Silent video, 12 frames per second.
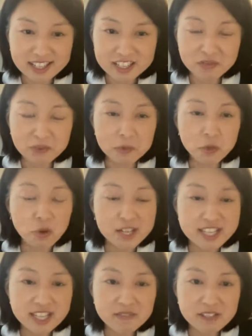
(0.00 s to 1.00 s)
It's from
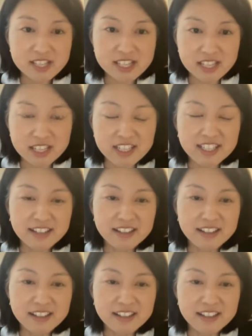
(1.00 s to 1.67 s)
2017.